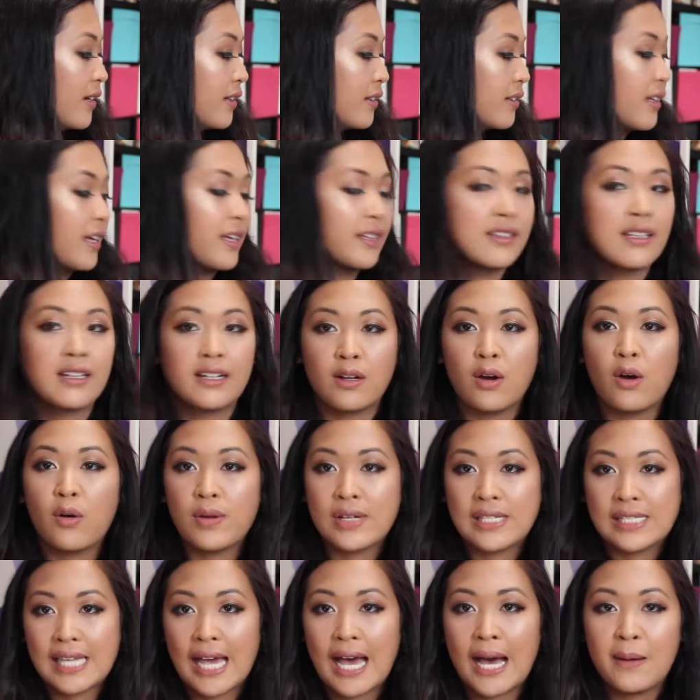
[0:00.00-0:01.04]
Not that it
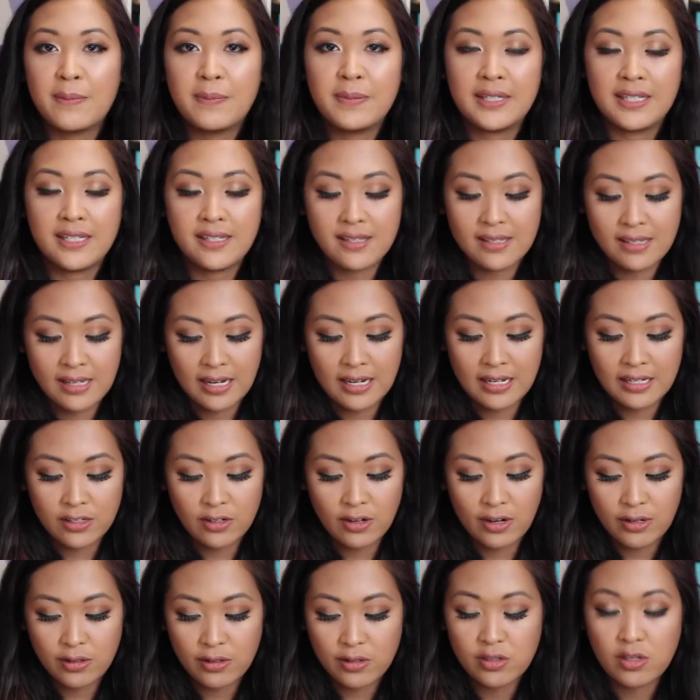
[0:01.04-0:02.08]
always happens. I
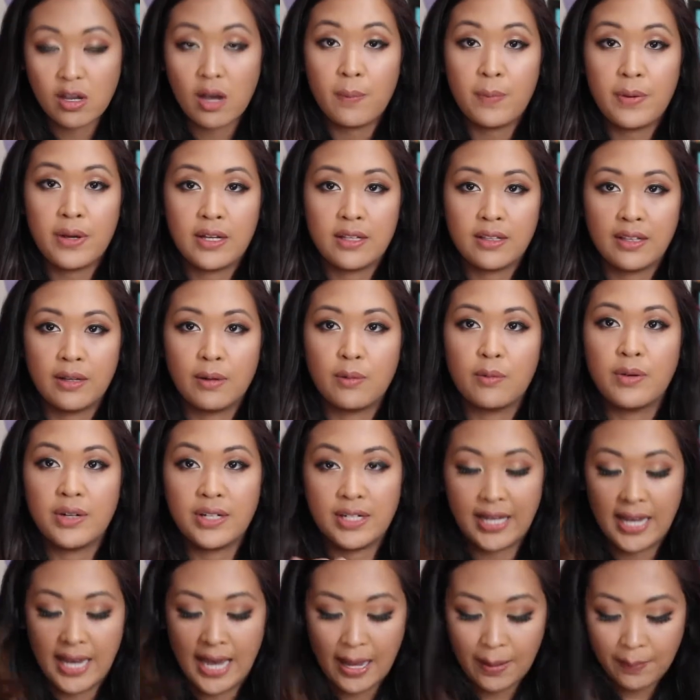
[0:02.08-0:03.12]
try to stop it like when
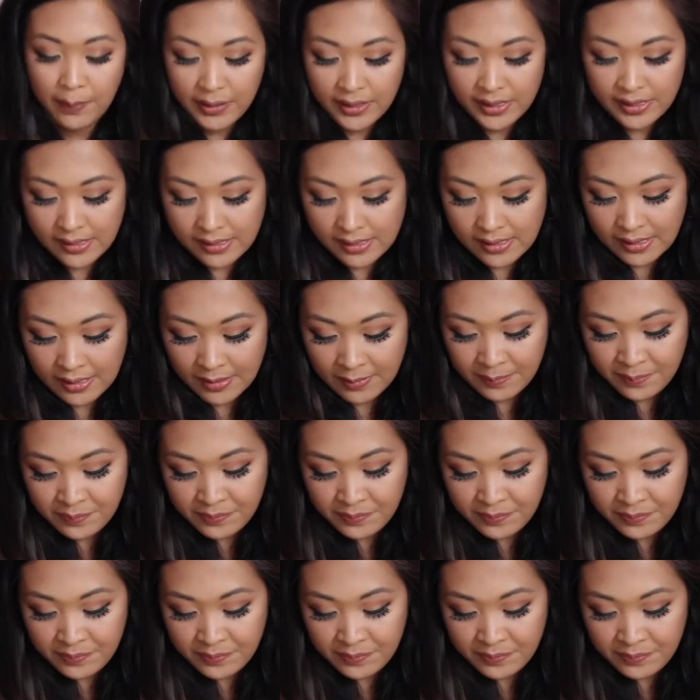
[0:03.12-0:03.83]
it happens.